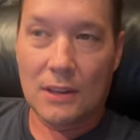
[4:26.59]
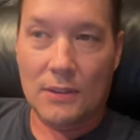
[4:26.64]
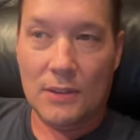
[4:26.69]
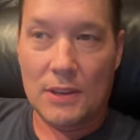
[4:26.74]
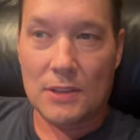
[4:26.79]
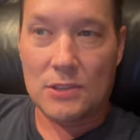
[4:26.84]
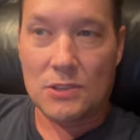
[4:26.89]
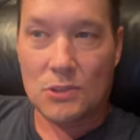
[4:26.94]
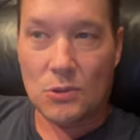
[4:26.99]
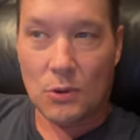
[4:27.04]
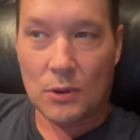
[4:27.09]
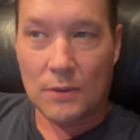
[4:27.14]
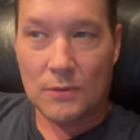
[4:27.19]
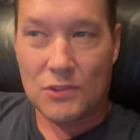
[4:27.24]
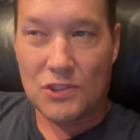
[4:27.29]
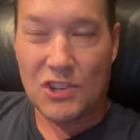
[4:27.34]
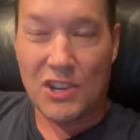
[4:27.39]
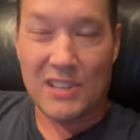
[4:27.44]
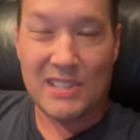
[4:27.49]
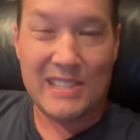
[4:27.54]
this sort of
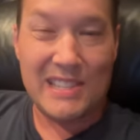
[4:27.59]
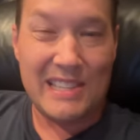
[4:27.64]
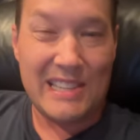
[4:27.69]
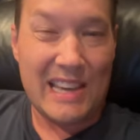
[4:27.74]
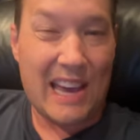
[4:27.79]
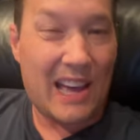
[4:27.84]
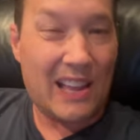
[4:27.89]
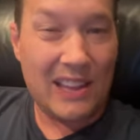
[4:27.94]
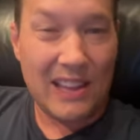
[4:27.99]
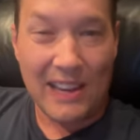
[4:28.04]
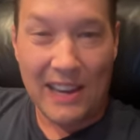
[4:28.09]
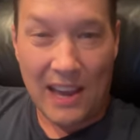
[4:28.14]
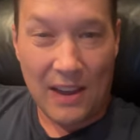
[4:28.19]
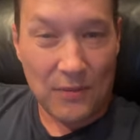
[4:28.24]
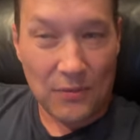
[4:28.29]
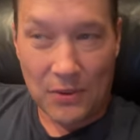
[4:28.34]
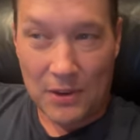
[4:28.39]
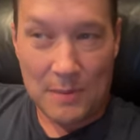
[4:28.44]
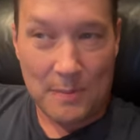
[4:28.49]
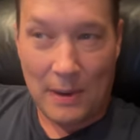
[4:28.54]
just yell at
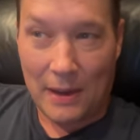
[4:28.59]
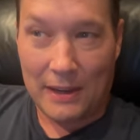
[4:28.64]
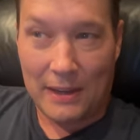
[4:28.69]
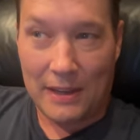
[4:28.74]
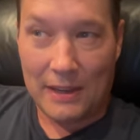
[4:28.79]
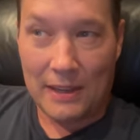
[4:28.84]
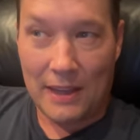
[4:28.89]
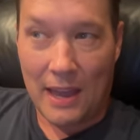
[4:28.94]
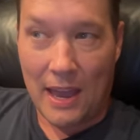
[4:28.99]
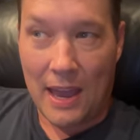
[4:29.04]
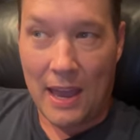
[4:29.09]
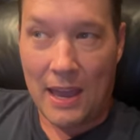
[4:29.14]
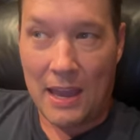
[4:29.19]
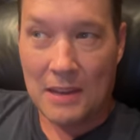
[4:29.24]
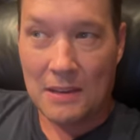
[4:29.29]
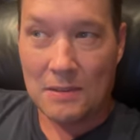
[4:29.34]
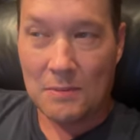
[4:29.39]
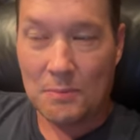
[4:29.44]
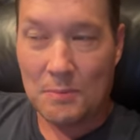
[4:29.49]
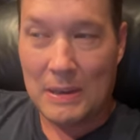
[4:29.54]
everybody
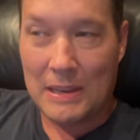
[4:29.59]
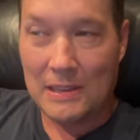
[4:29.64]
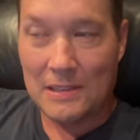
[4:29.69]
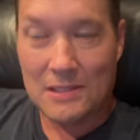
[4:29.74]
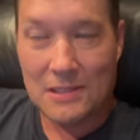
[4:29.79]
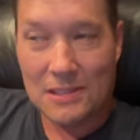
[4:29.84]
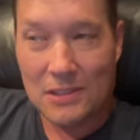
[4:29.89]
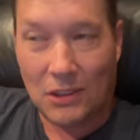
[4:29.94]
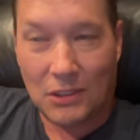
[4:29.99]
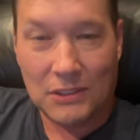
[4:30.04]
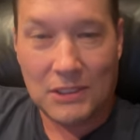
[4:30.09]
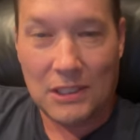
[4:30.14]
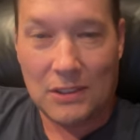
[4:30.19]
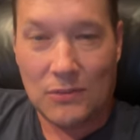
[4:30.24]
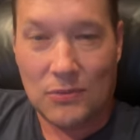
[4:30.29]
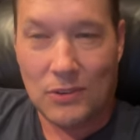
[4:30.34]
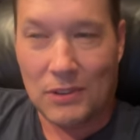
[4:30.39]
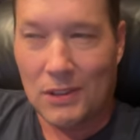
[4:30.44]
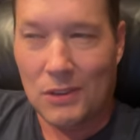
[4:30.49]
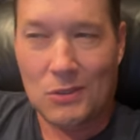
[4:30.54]
and be insulting
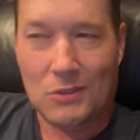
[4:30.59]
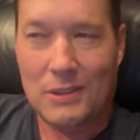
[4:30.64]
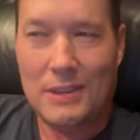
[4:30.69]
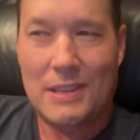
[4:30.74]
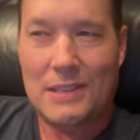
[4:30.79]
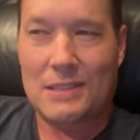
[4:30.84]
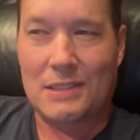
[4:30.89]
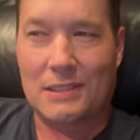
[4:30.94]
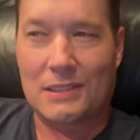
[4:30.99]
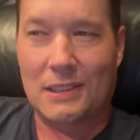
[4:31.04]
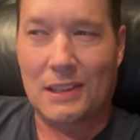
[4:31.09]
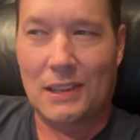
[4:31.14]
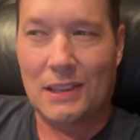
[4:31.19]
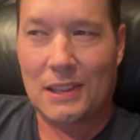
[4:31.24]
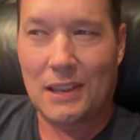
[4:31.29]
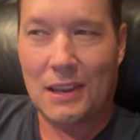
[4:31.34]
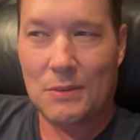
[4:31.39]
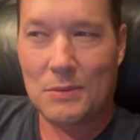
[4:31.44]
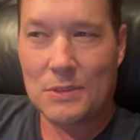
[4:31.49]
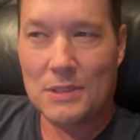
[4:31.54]
for no reason, I
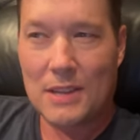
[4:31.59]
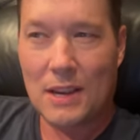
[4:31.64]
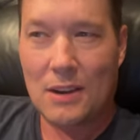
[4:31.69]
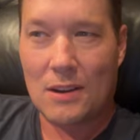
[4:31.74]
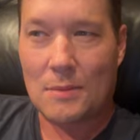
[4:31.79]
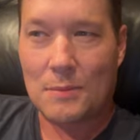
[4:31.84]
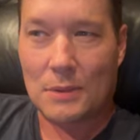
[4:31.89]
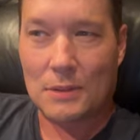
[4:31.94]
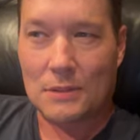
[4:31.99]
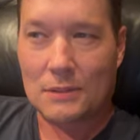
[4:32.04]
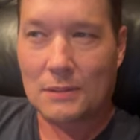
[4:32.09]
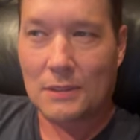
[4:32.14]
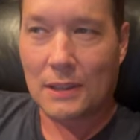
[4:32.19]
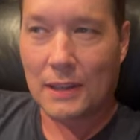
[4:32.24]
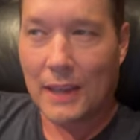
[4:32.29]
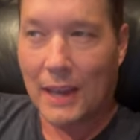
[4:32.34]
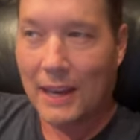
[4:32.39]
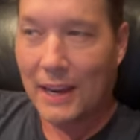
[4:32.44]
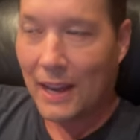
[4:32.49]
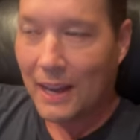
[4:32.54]
thought was terrible.
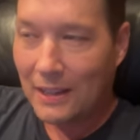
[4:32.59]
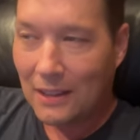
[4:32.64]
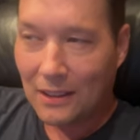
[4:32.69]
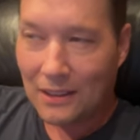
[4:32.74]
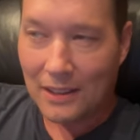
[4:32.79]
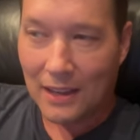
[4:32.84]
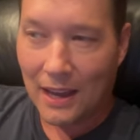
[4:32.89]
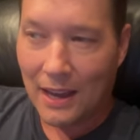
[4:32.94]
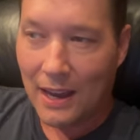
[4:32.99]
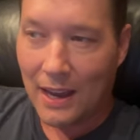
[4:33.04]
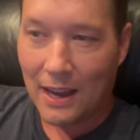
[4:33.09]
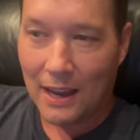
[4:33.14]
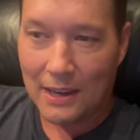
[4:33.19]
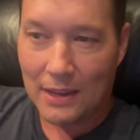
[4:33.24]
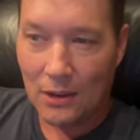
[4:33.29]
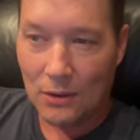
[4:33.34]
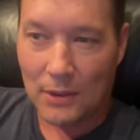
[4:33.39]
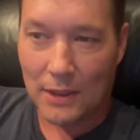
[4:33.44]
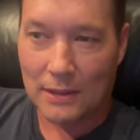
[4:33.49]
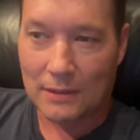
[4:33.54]
Like, and I look, I
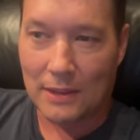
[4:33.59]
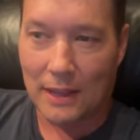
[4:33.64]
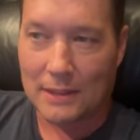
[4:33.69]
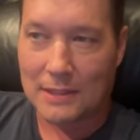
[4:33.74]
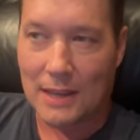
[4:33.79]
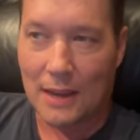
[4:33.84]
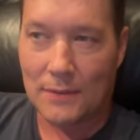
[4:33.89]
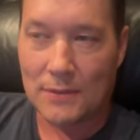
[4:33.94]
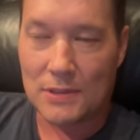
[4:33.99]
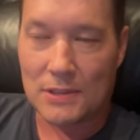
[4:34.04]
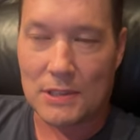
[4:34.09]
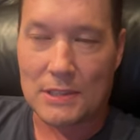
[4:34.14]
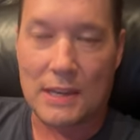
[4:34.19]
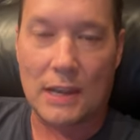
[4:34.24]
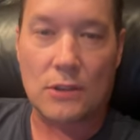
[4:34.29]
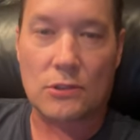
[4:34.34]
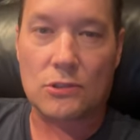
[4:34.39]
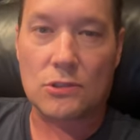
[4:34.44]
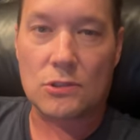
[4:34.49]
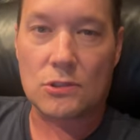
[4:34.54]
know that that's obviously
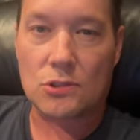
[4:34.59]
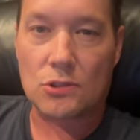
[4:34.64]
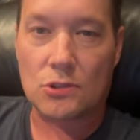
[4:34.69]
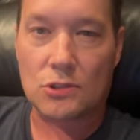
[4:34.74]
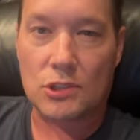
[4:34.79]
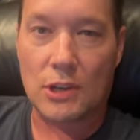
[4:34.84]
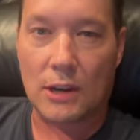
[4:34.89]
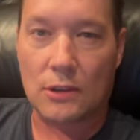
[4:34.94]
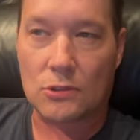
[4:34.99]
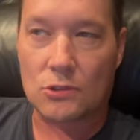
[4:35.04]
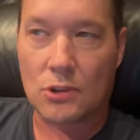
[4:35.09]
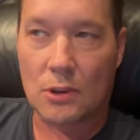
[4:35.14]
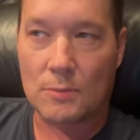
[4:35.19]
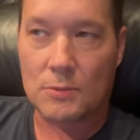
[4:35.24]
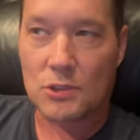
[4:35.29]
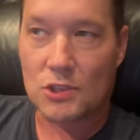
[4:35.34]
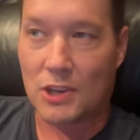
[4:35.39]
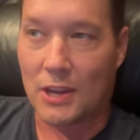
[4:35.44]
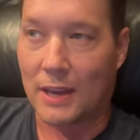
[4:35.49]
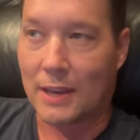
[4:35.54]
Donald Donald
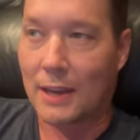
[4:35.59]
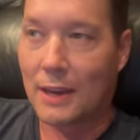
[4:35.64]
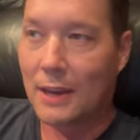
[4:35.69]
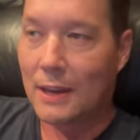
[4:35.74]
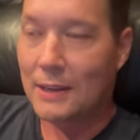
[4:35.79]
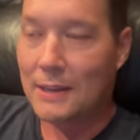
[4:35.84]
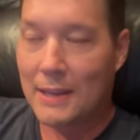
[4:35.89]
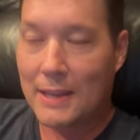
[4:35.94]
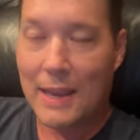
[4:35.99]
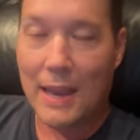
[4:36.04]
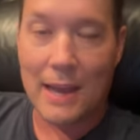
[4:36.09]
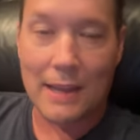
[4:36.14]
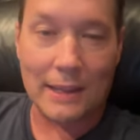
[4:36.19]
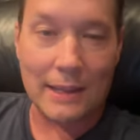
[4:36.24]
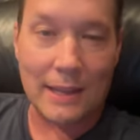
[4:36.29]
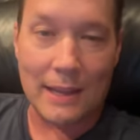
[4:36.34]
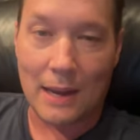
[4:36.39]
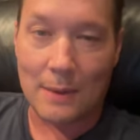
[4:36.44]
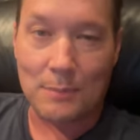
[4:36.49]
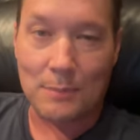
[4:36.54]
Trump's shtick. Nikki Haley
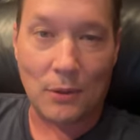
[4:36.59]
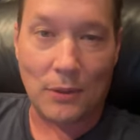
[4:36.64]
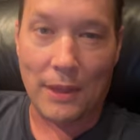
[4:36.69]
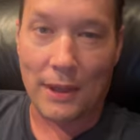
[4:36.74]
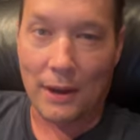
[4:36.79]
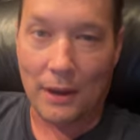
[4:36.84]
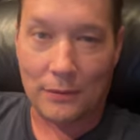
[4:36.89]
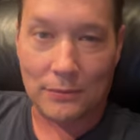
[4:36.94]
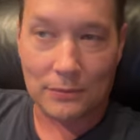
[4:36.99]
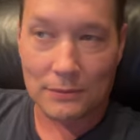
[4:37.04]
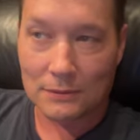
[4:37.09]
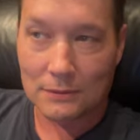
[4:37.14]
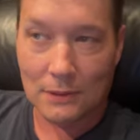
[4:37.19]
cannot pull that off.